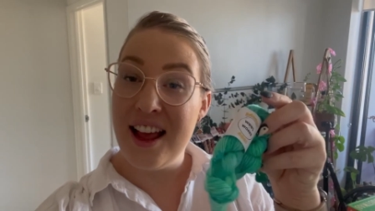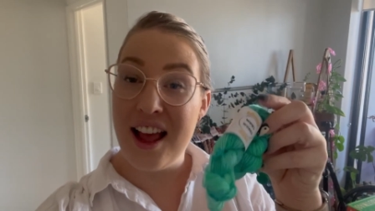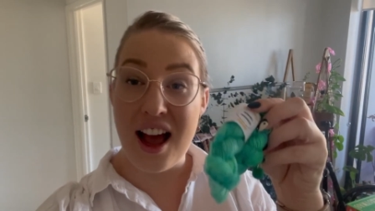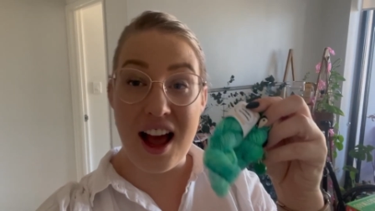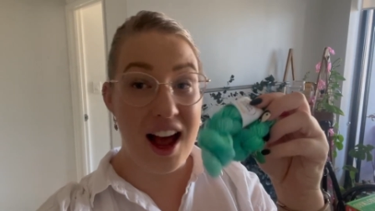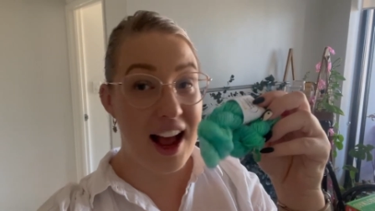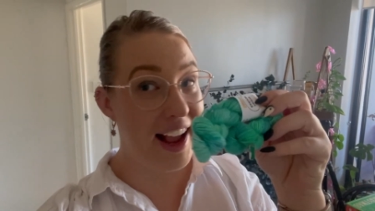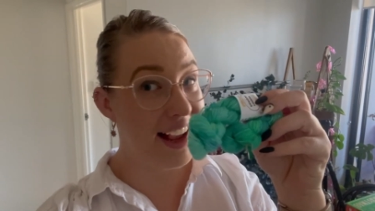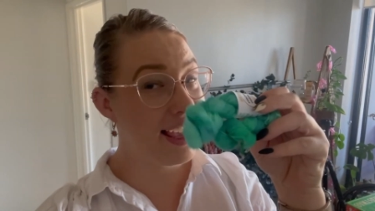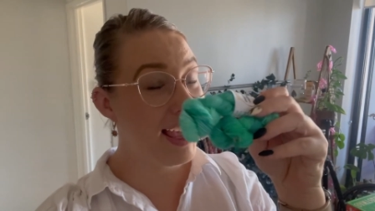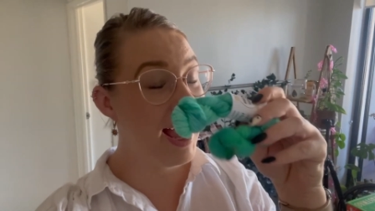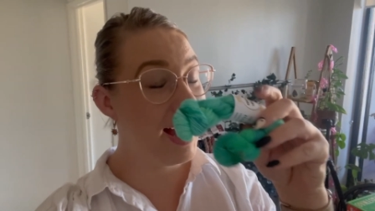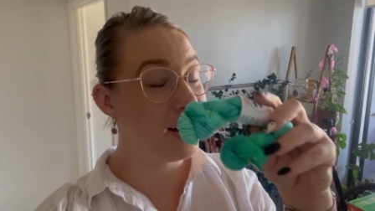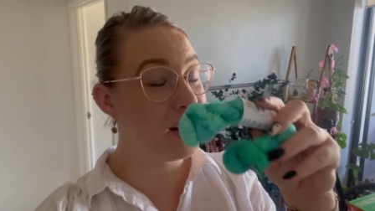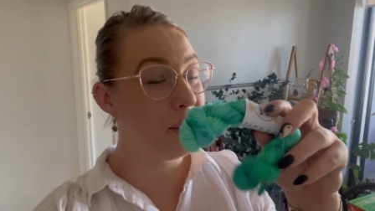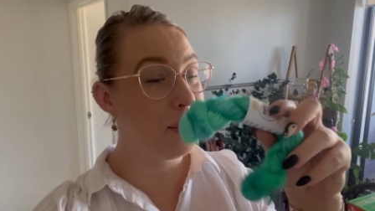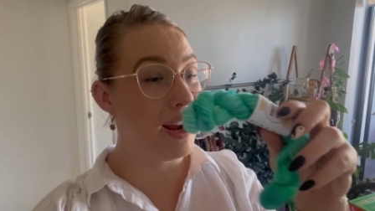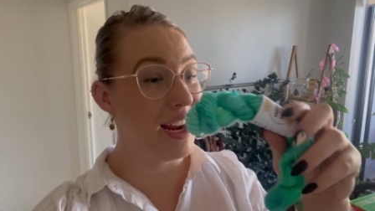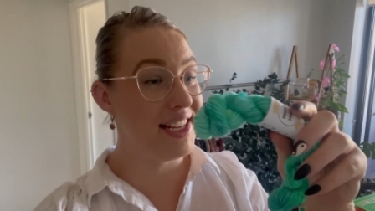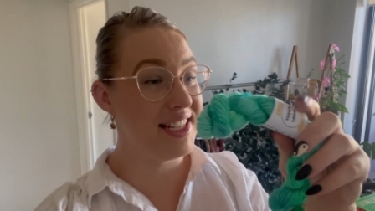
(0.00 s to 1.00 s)
I cannot
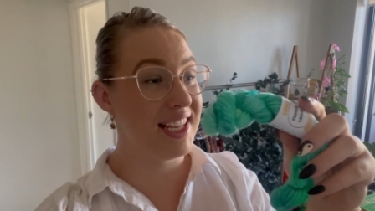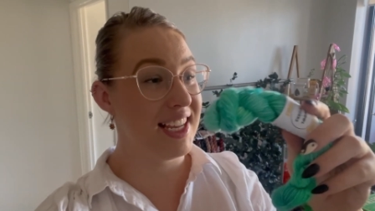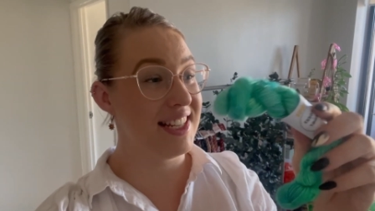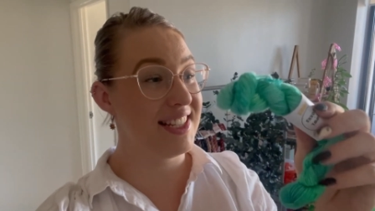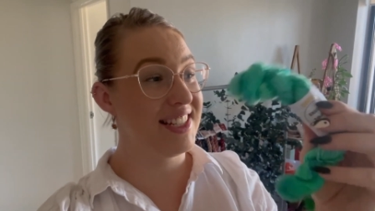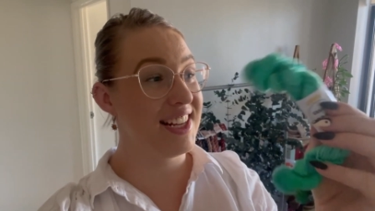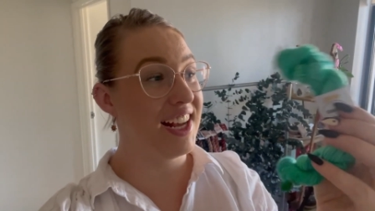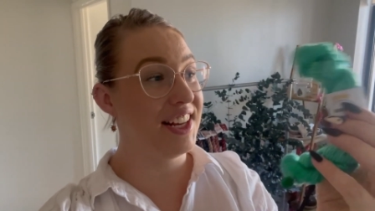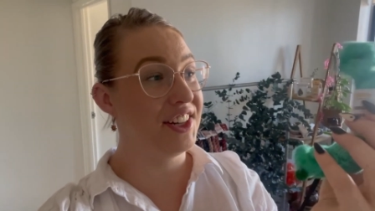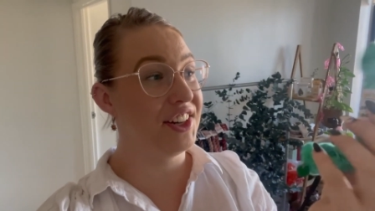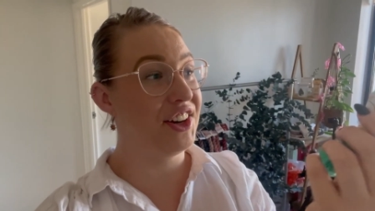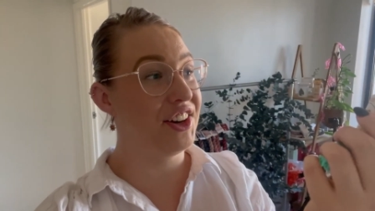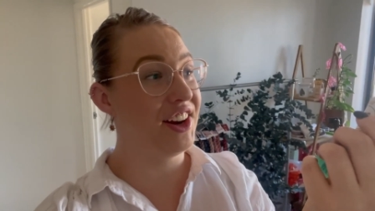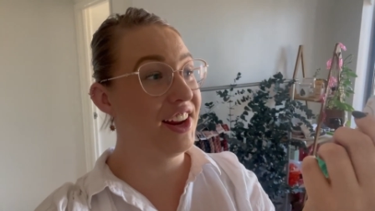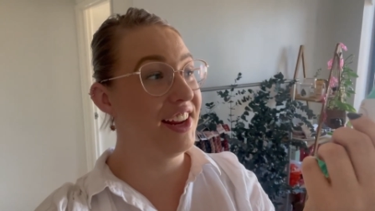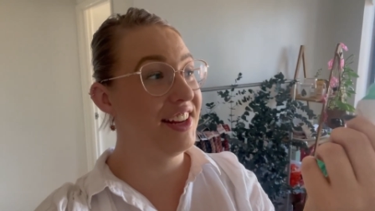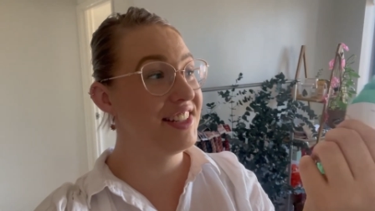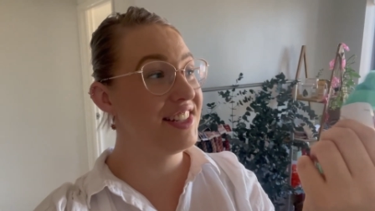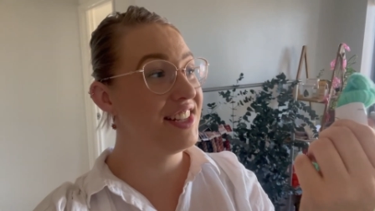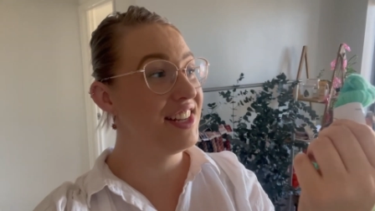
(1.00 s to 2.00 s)
wait to get started on
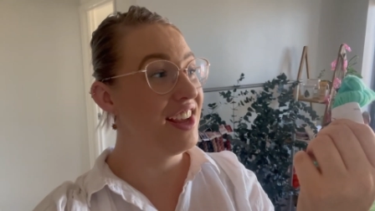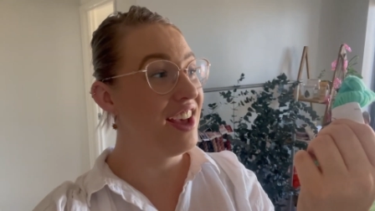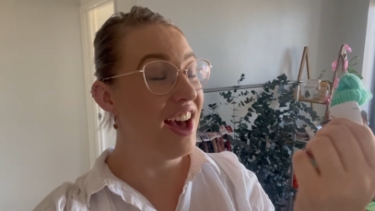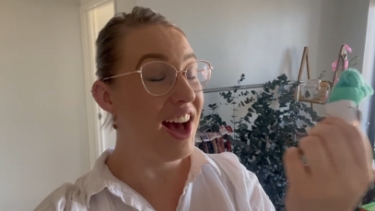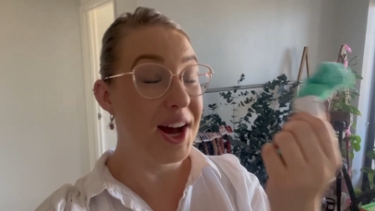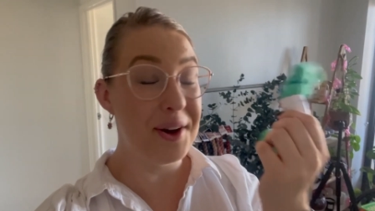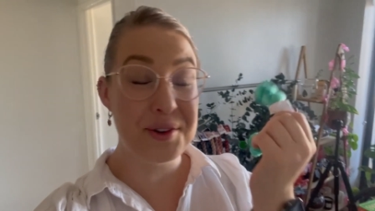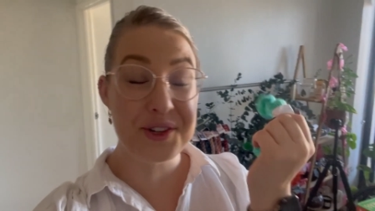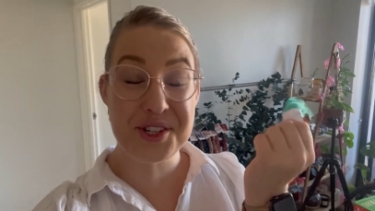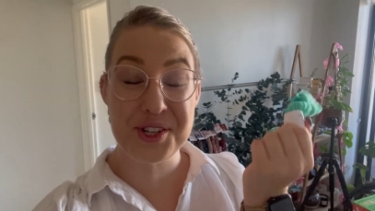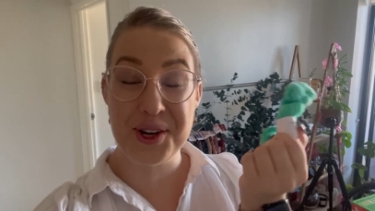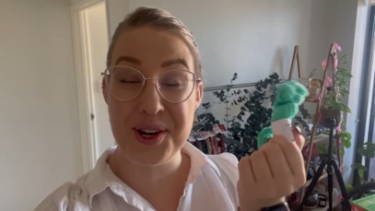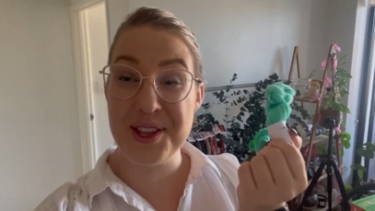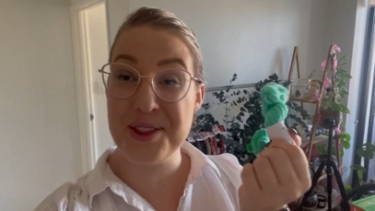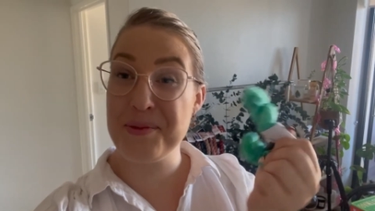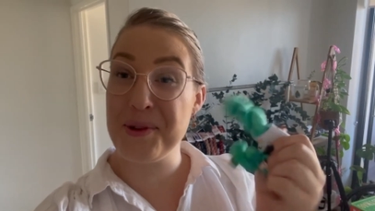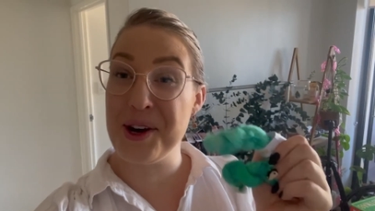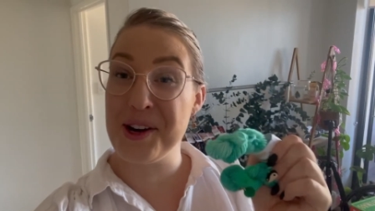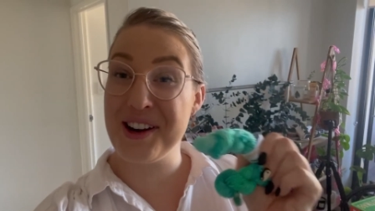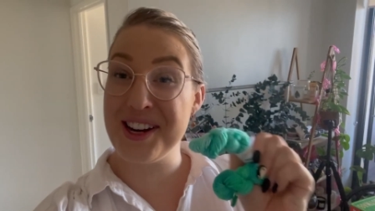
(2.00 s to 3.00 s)
it. I will show you the
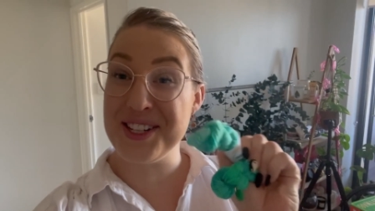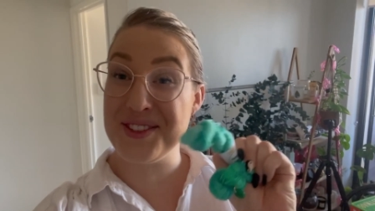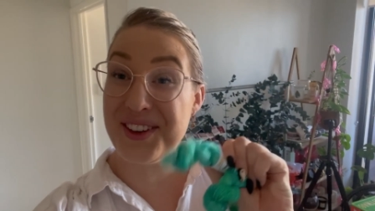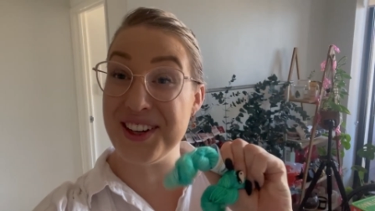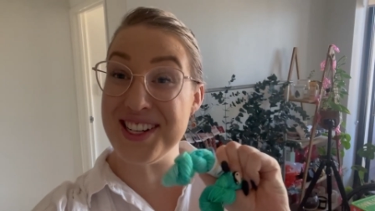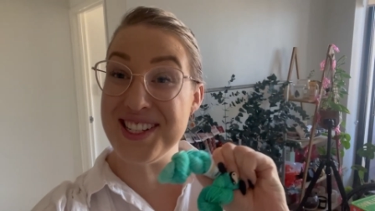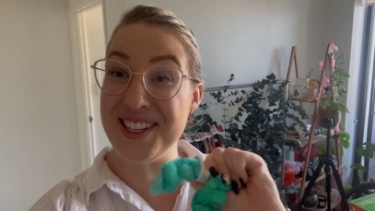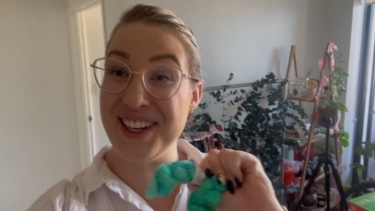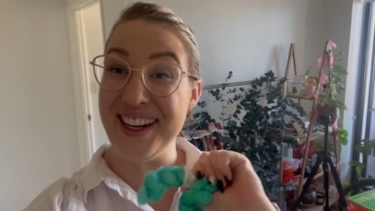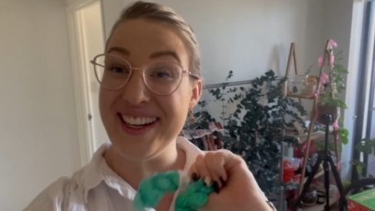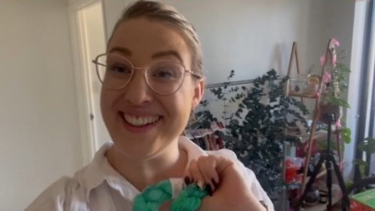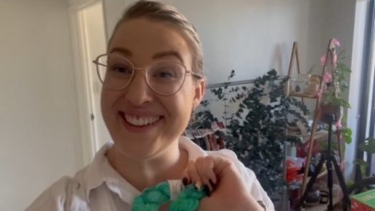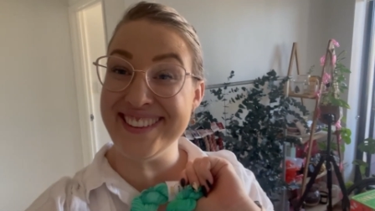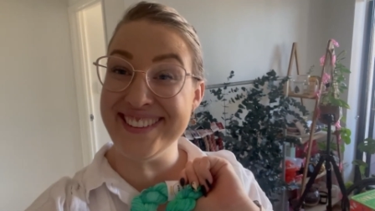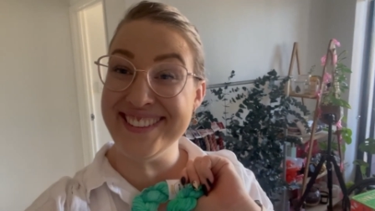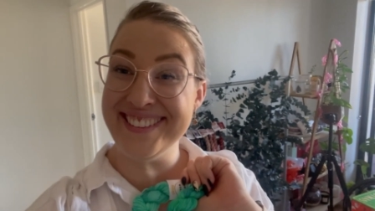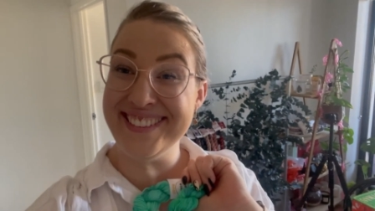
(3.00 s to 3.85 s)
progress very soon.